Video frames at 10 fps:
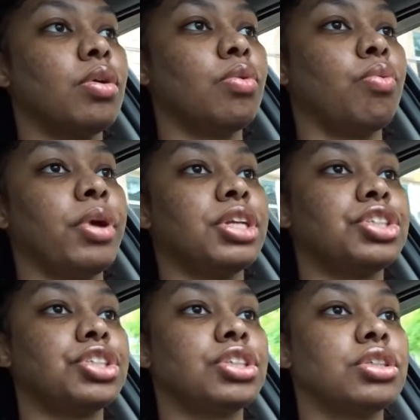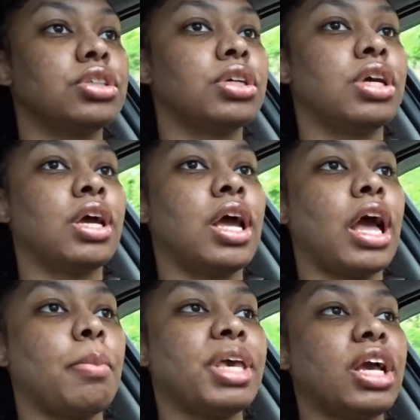which
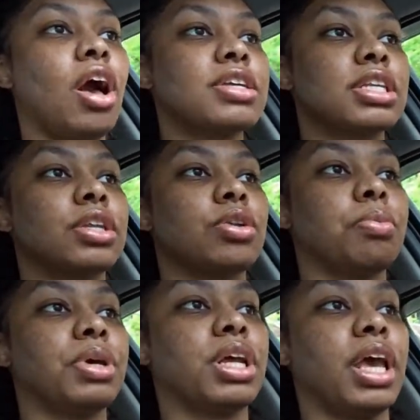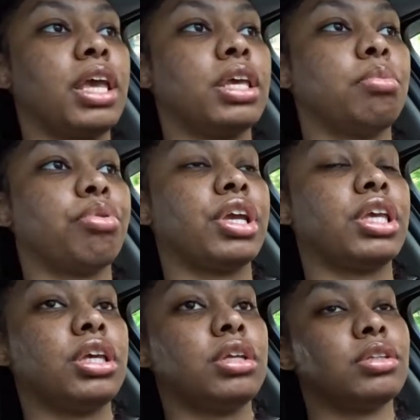I mean caused a little bit of achy
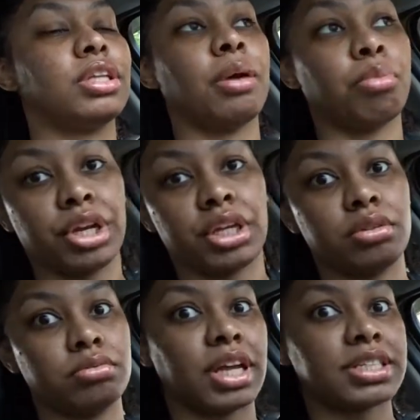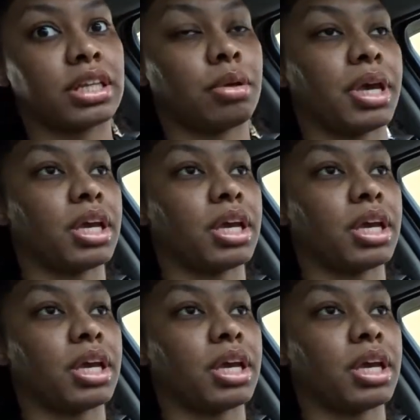breaky not breaky I'll take that back